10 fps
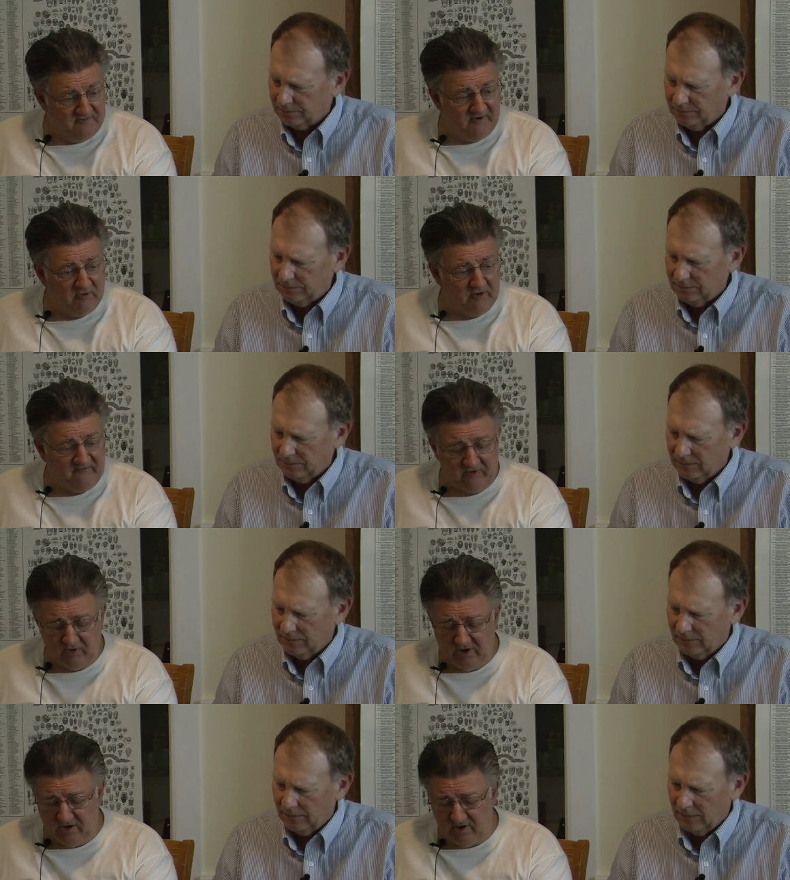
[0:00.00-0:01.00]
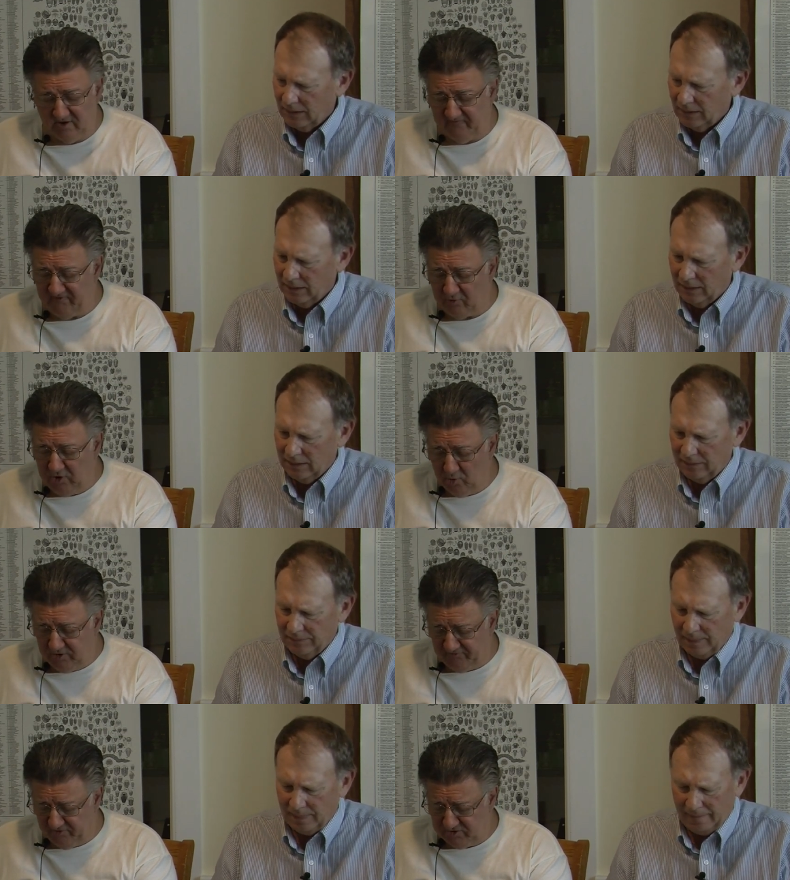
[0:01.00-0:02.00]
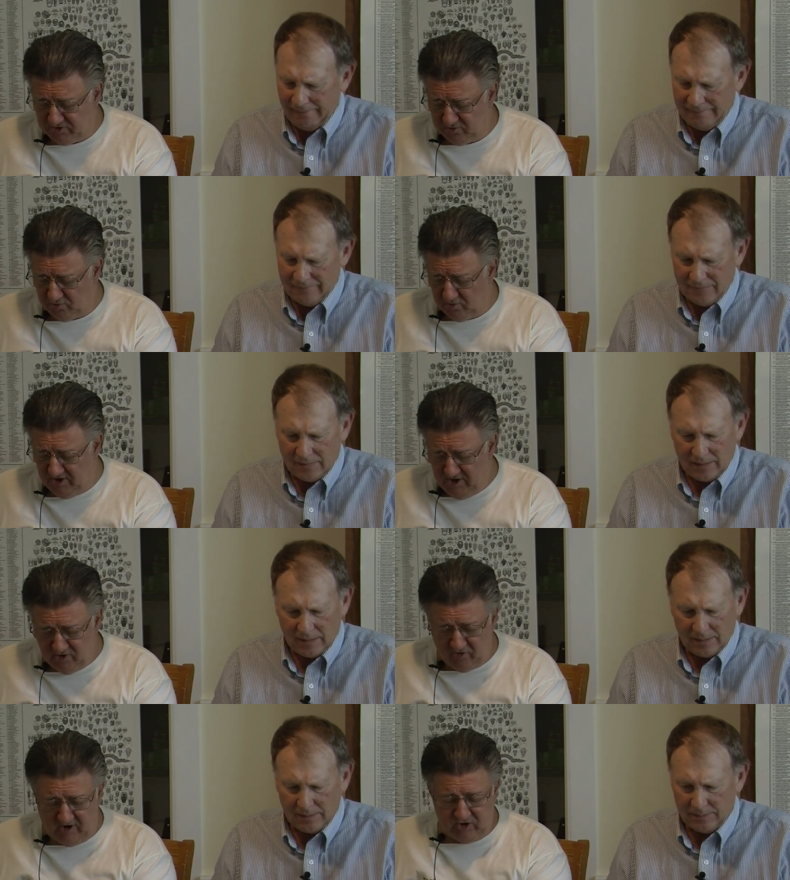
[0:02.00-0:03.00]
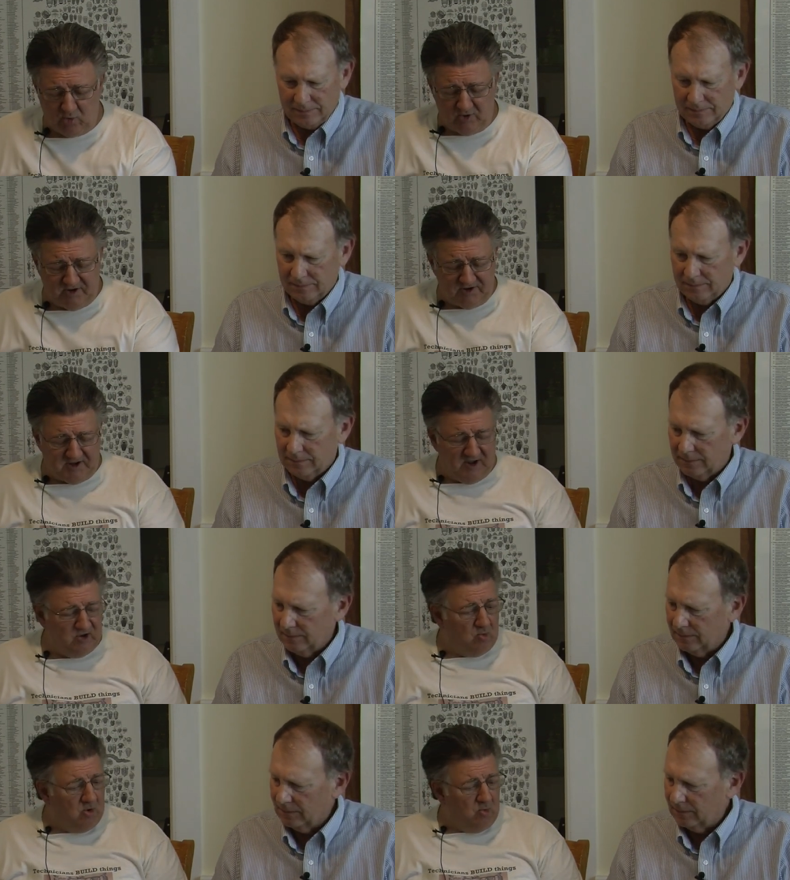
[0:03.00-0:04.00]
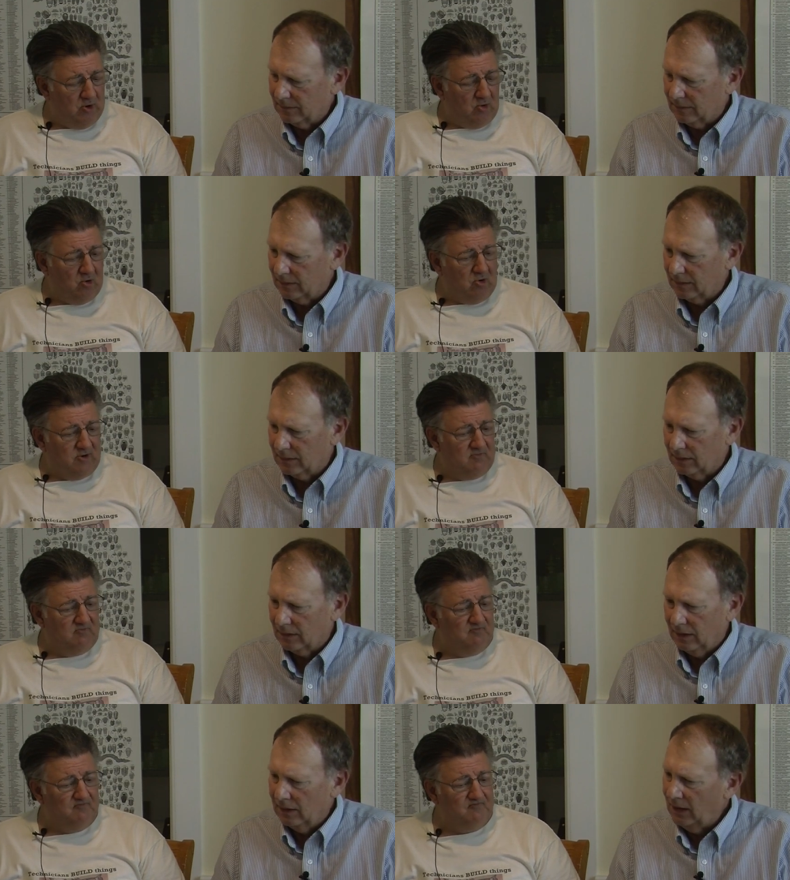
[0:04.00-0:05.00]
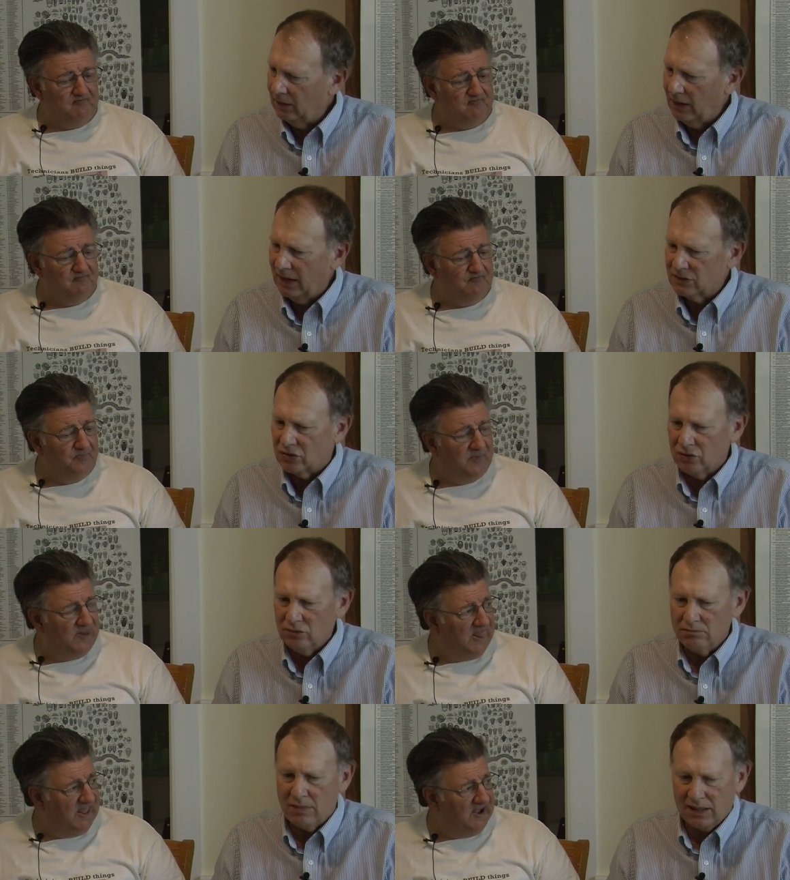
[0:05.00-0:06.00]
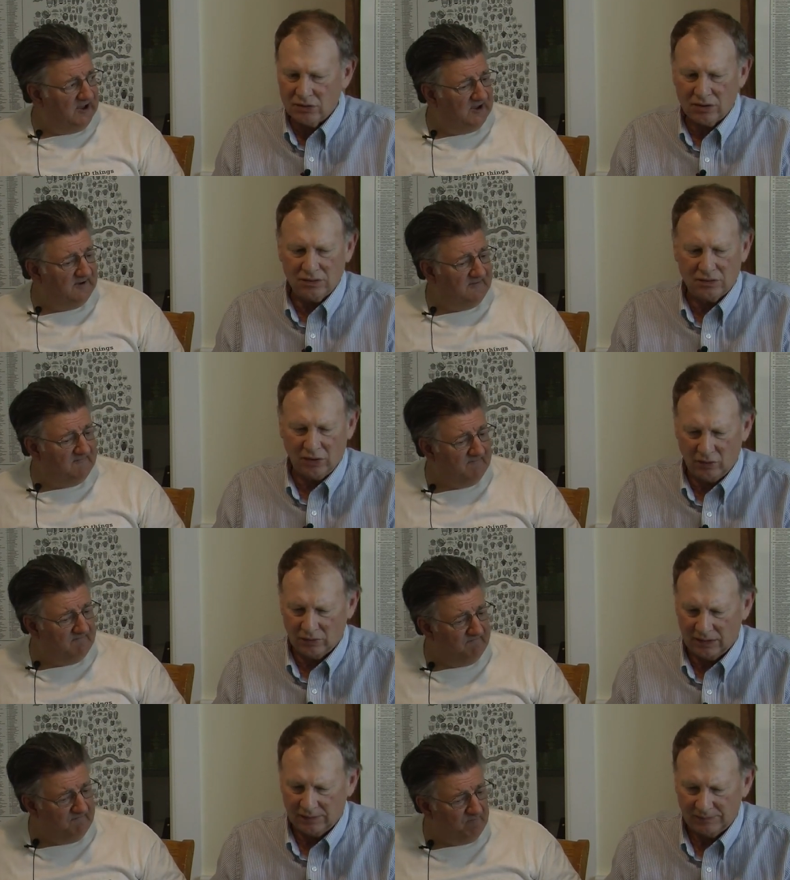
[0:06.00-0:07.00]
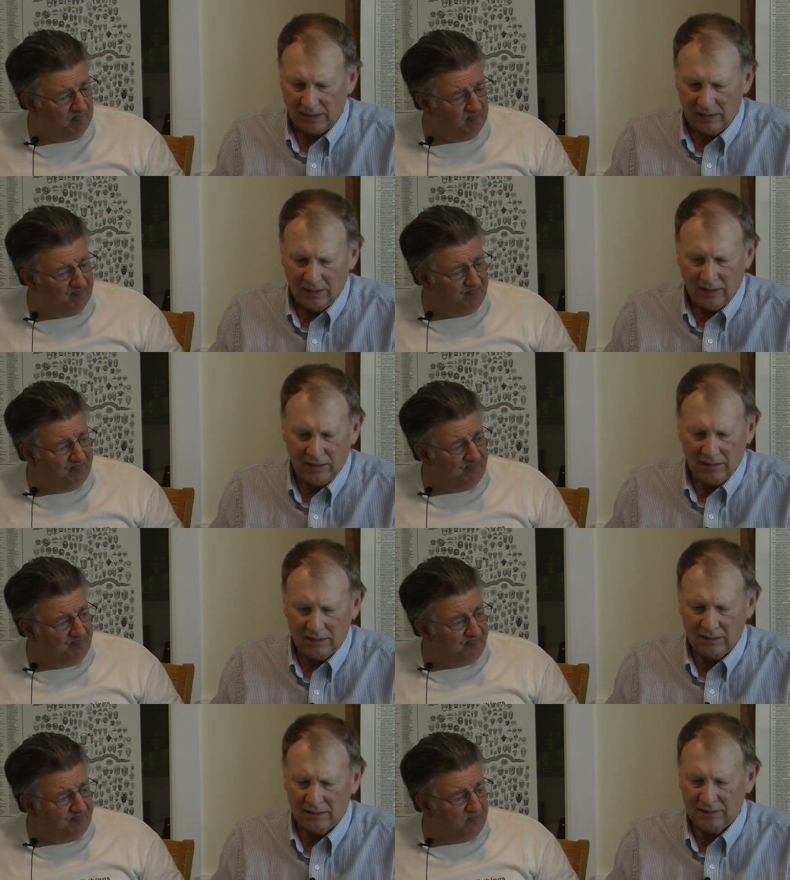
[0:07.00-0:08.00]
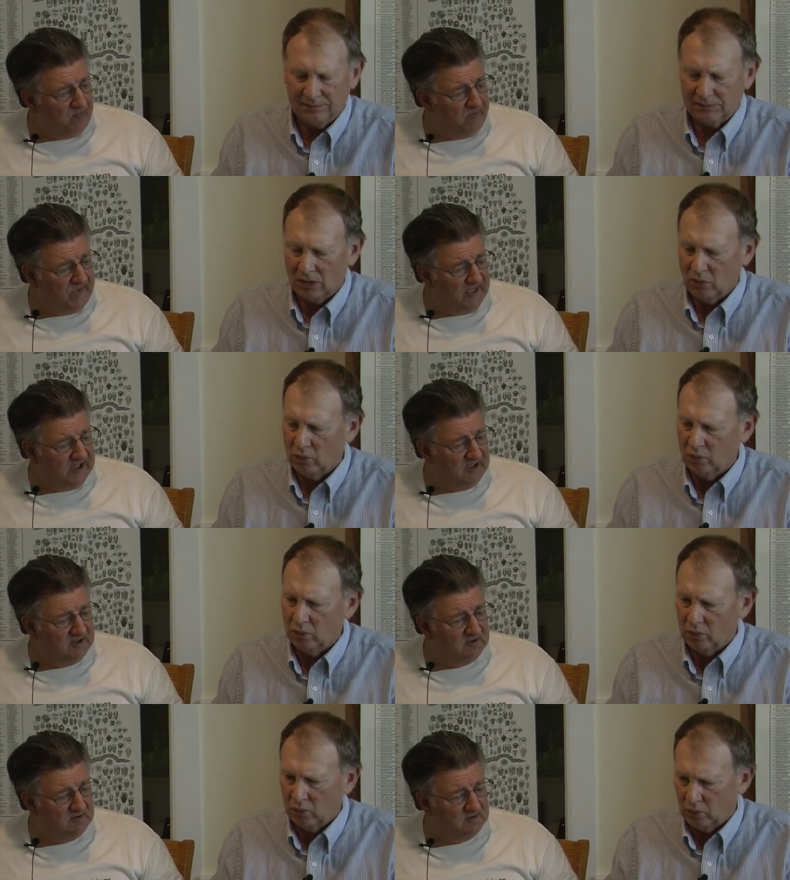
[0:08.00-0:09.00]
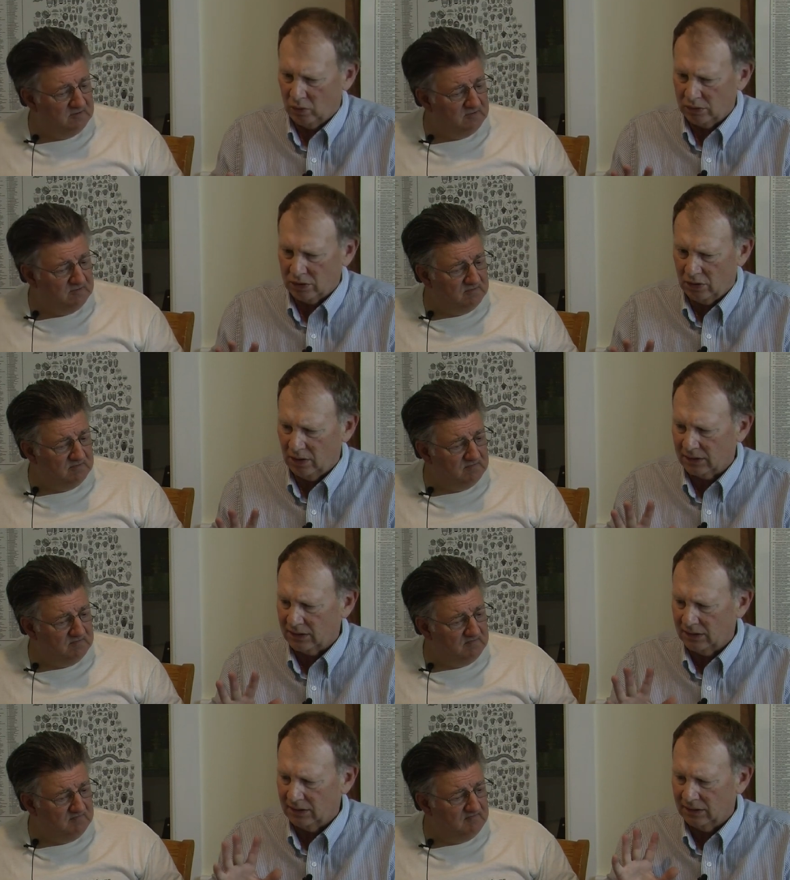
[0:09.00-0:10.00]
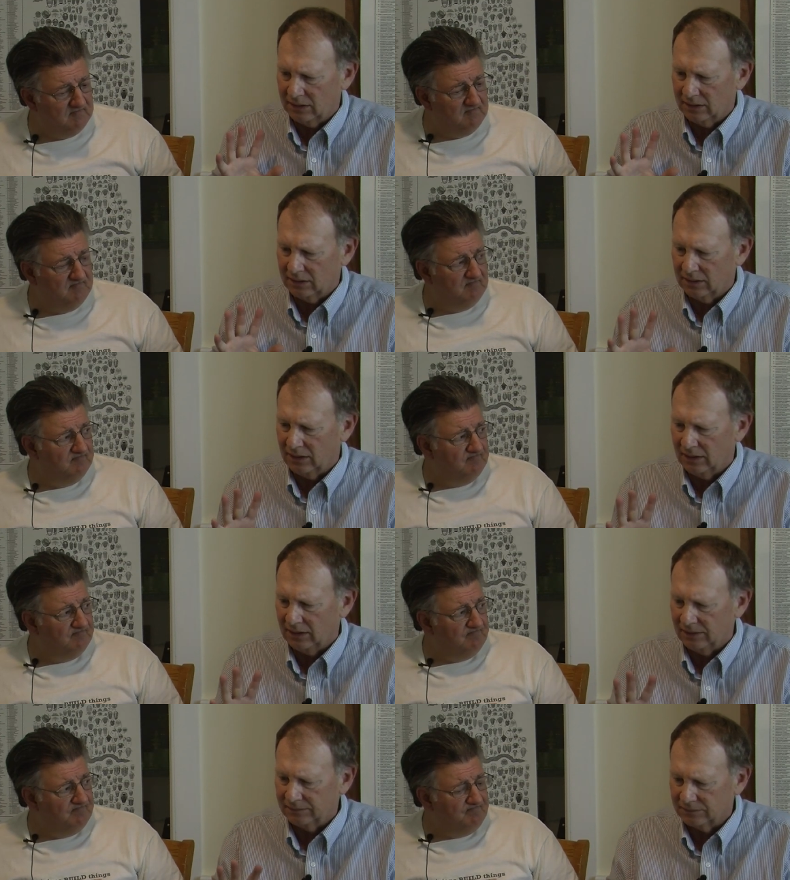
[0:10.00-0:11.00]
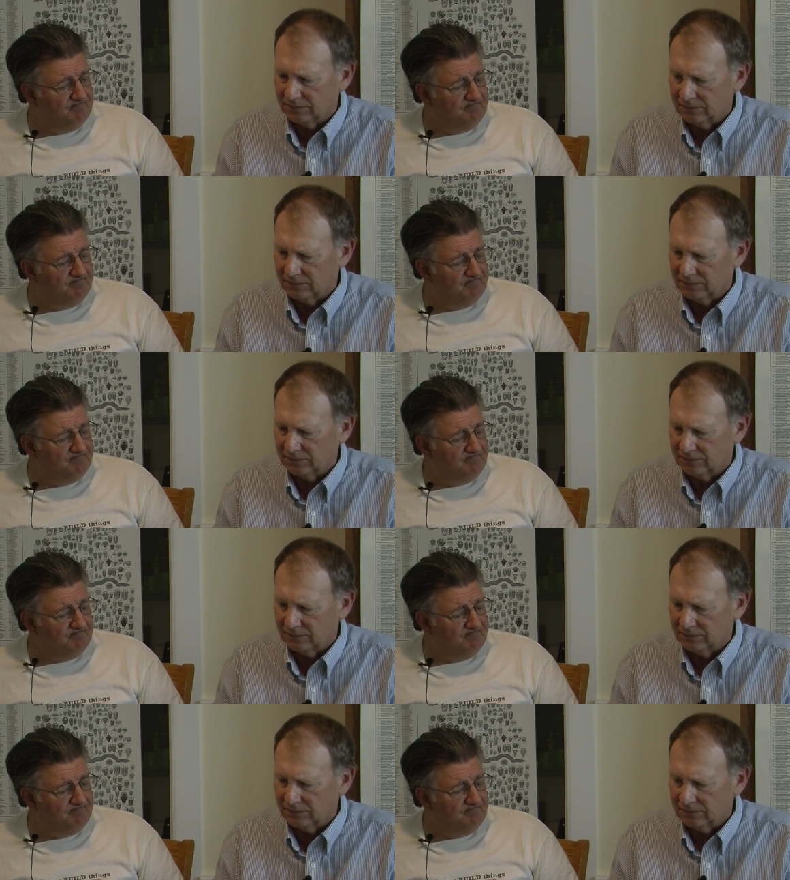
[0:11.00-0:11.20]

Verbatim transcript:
Speaker 1: Very, very, uh, very useful too trying to understand what went on. Now, as you
Speaker 2: mentioned, Tony, uh, we're talking uh, um,